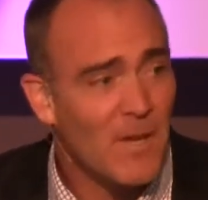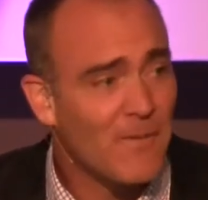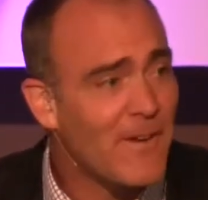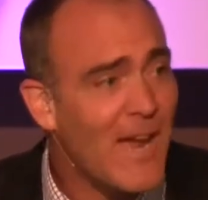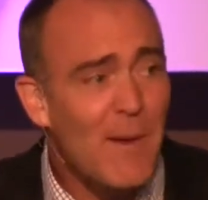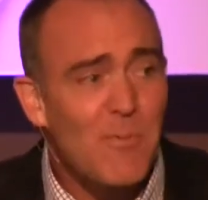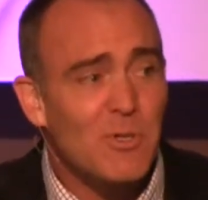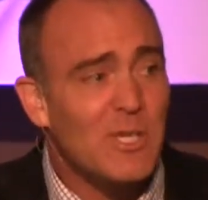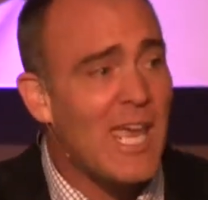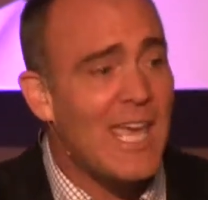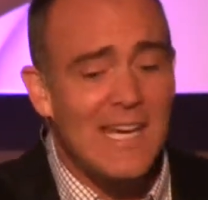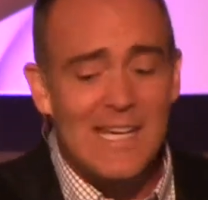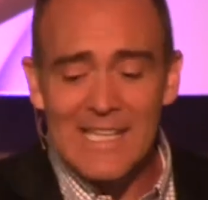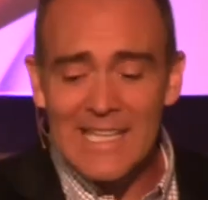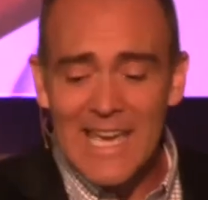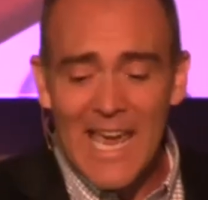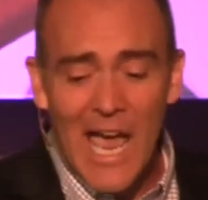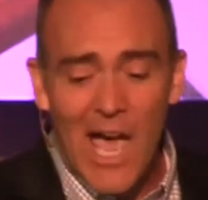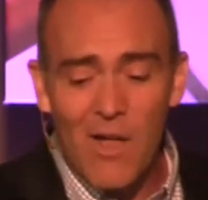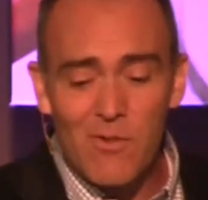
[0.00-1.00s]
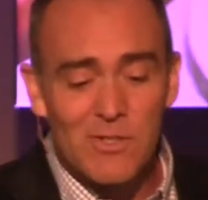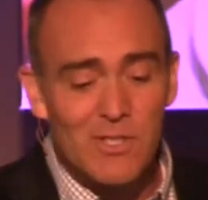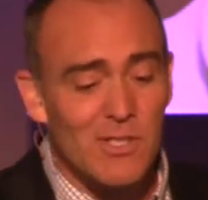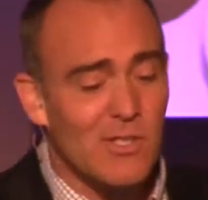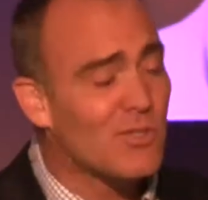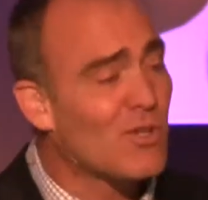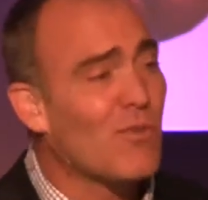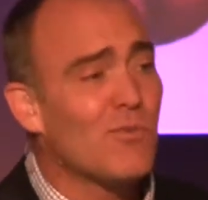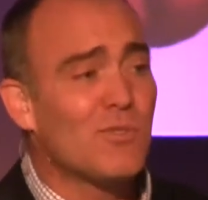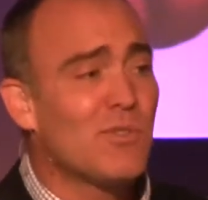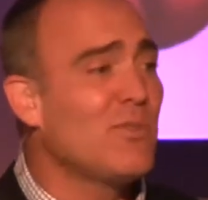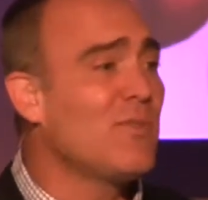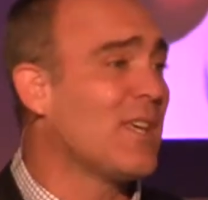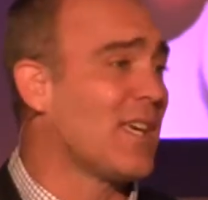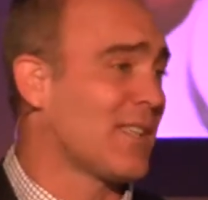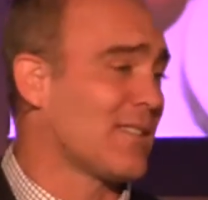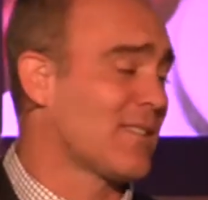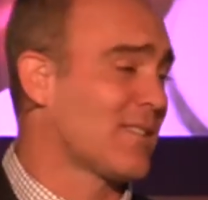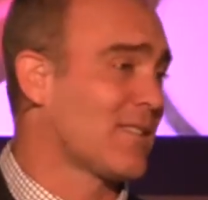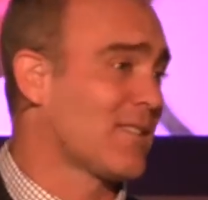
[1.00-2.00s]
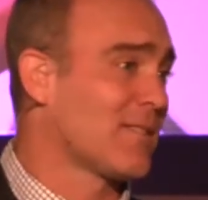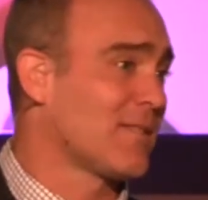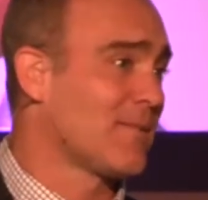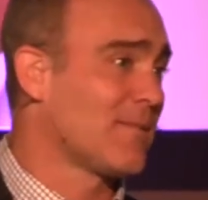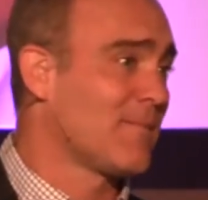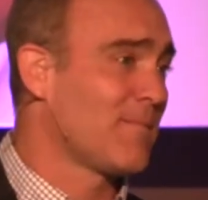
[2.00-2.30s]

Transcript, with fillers: Fabricated accounts don't do this.